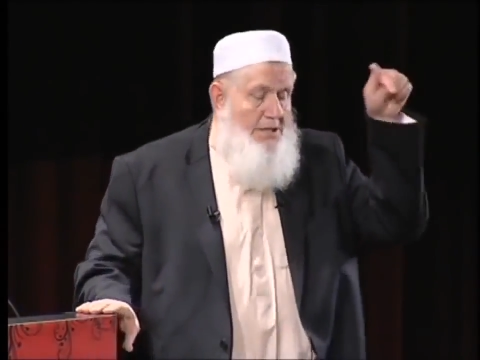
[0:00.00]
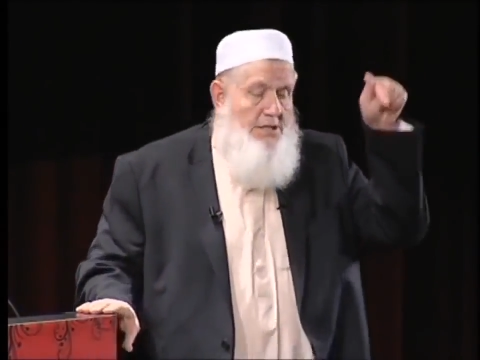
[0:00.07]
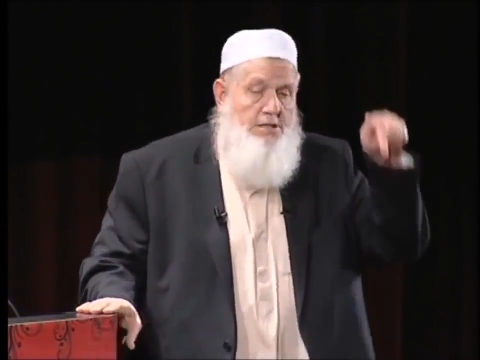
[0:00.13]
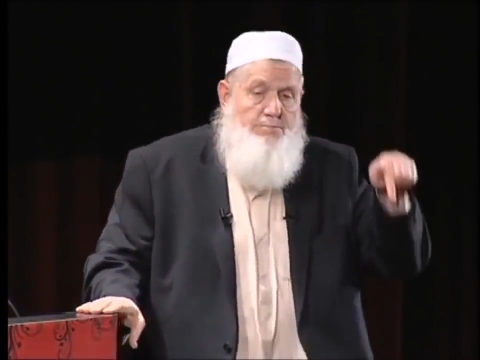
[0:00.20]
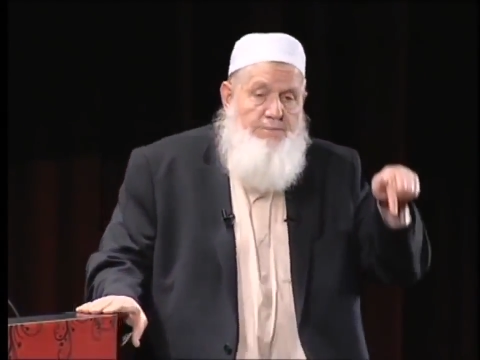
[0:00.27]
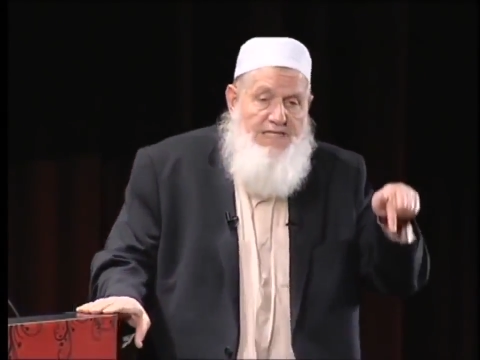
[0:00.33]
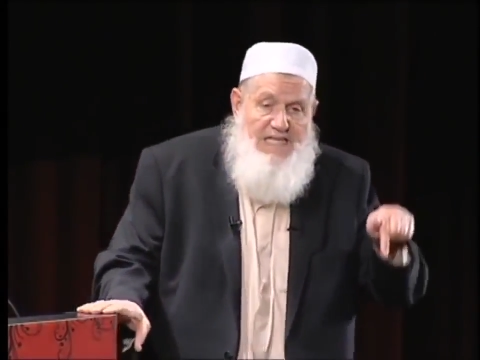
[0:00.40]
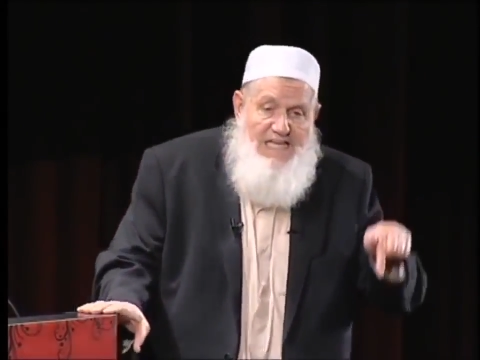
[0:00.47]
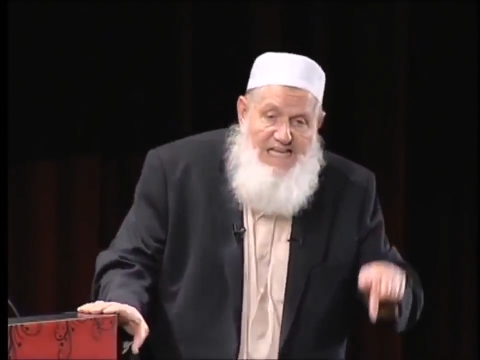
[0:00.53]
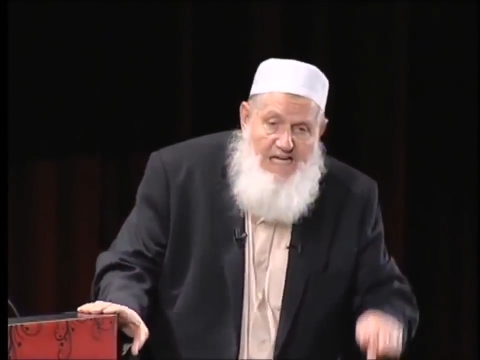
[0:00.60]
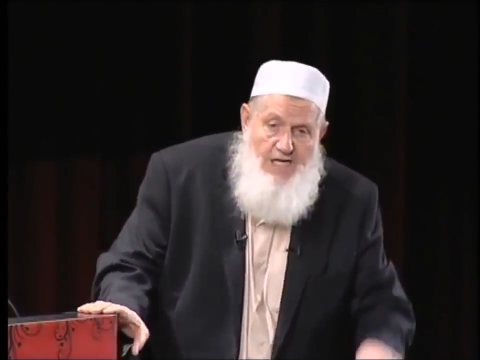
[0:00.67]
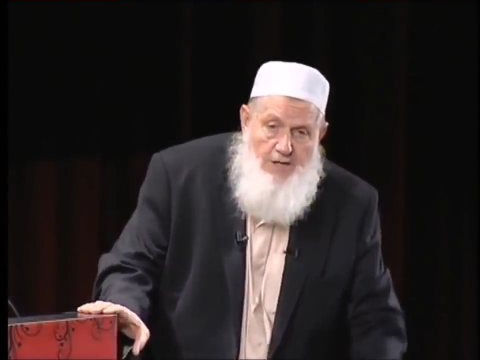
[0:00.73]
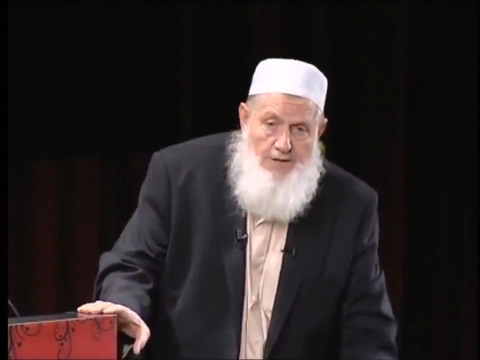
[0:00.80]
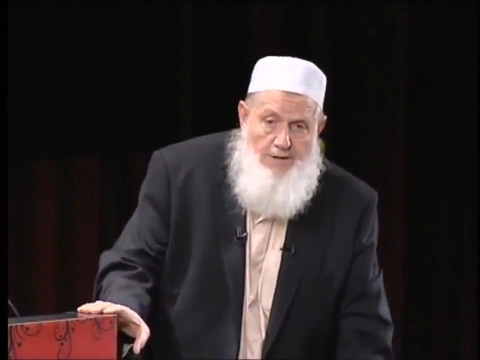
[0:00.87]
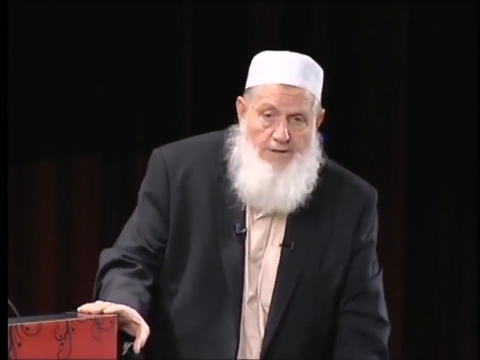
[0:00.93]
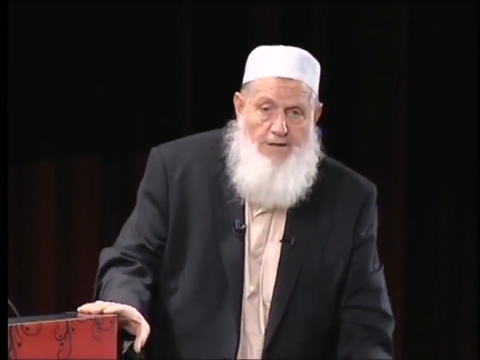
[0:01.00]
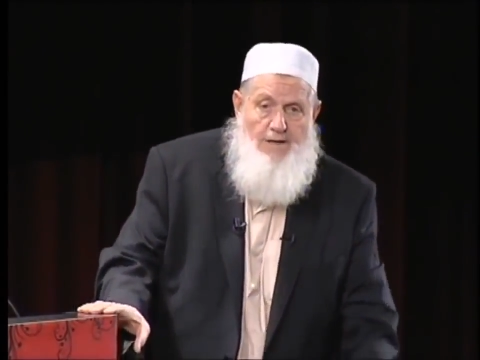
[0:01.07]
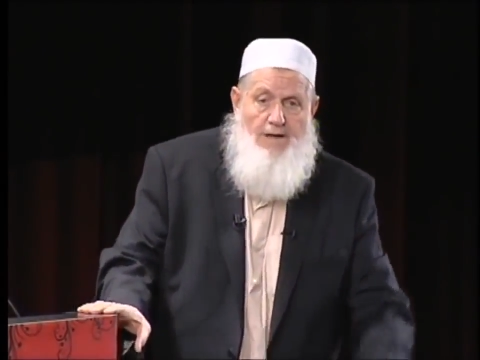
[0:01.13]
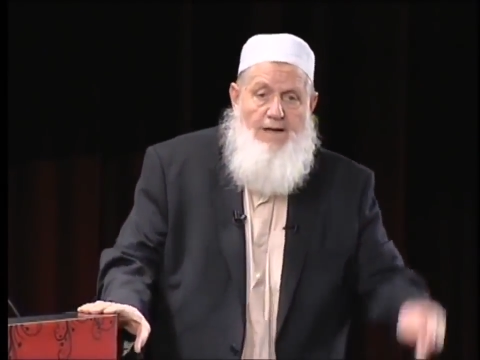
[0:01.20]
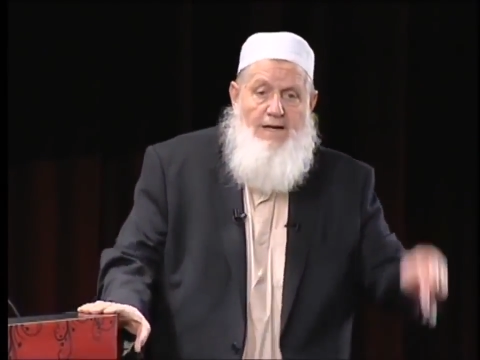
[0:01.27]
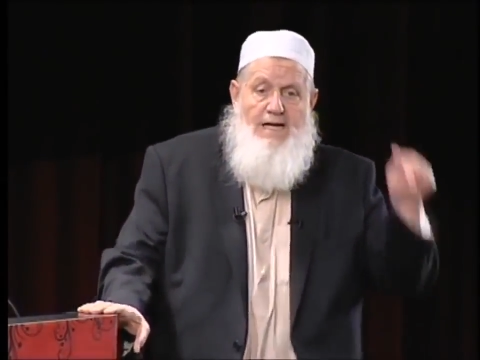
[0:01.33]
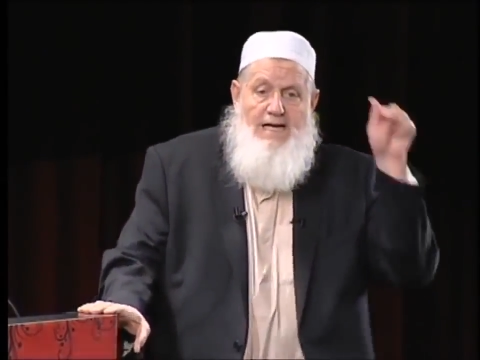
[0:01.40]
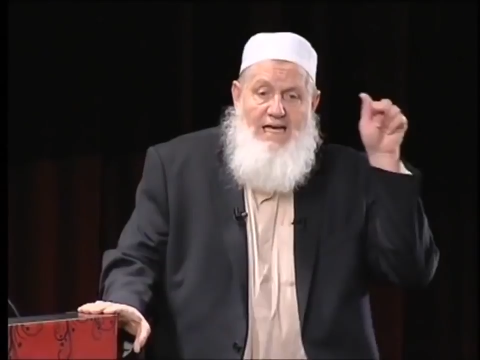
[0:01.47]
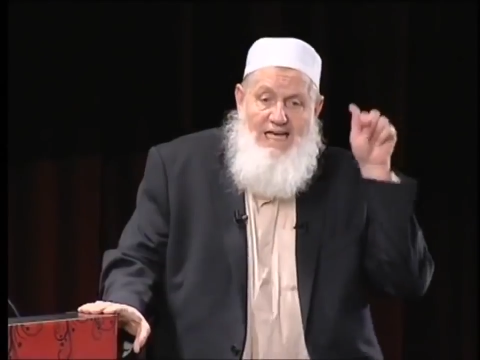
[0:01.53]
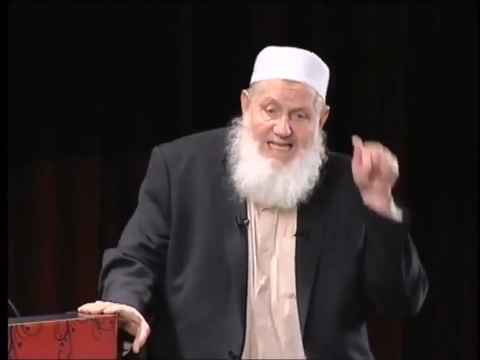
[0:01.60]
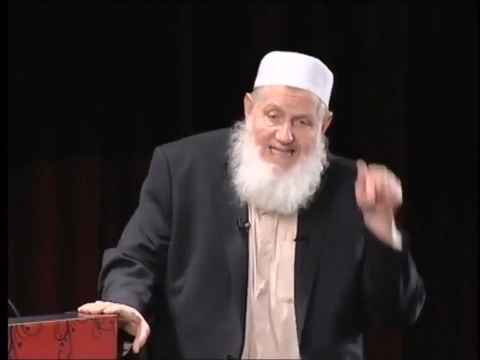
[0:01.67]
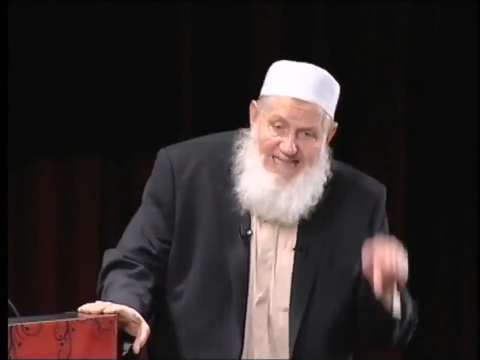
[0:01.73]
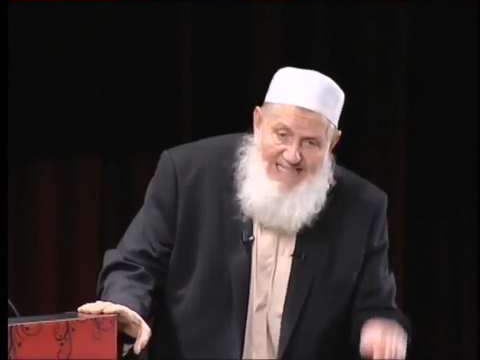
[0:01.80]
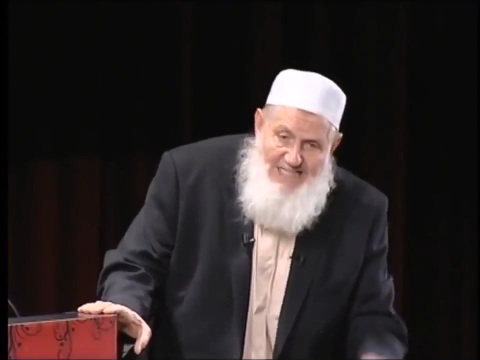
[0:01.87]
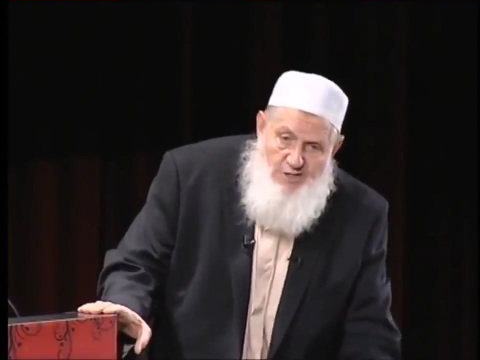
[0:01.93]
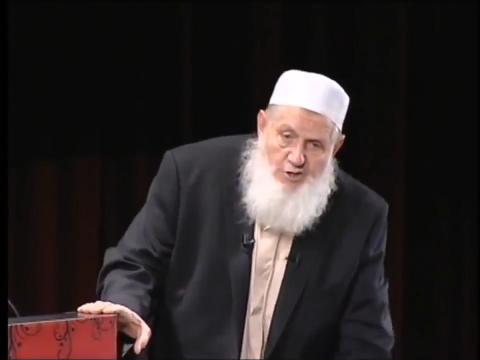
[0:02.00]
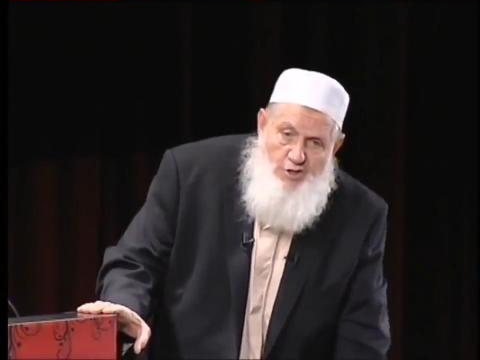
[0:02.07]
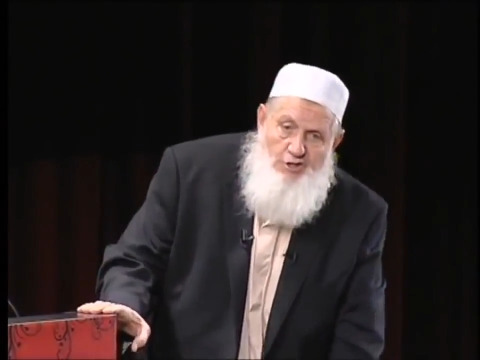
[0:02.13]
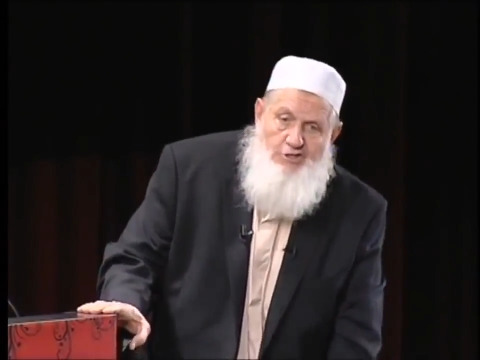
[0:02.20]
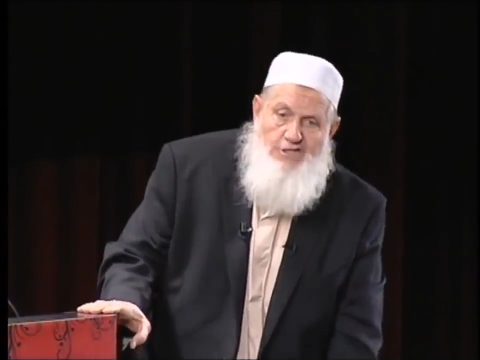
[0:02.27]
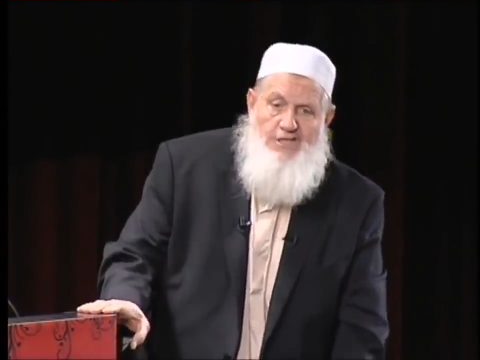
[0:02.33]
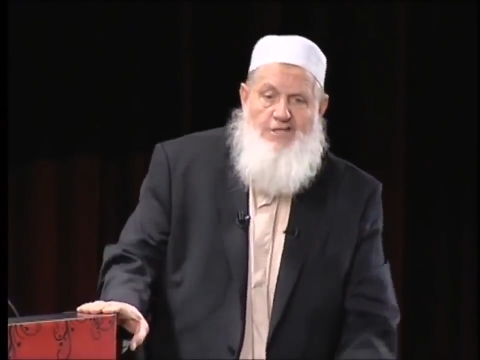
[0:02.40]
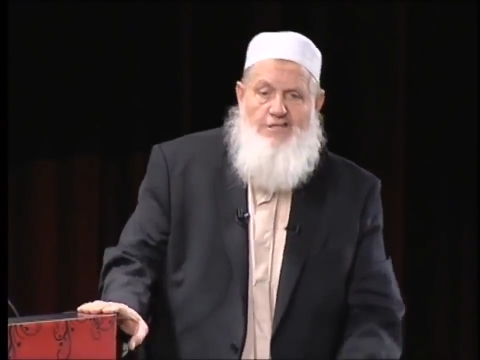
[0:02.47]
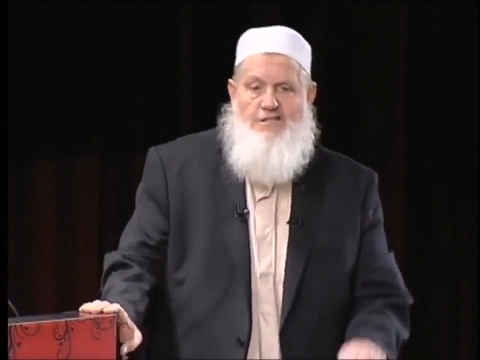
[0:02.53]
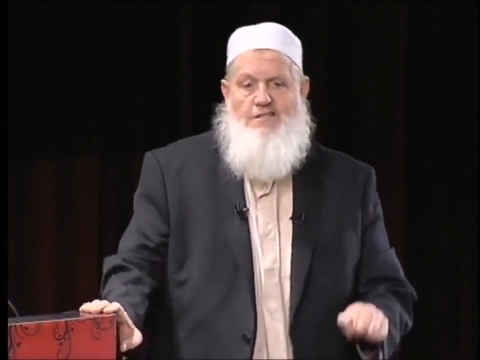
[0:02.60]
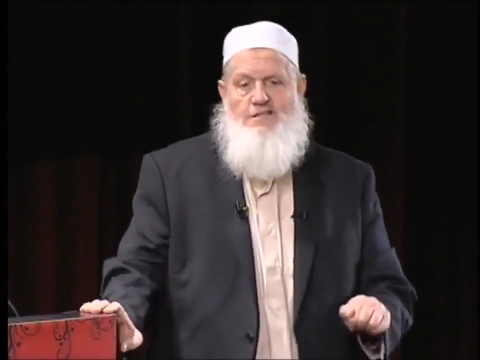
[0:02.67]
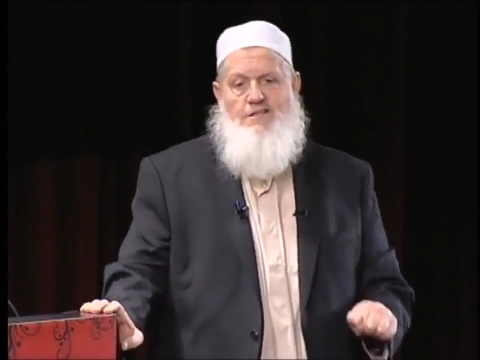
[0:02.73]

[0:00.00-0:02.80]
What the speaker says: punishment here in this dunya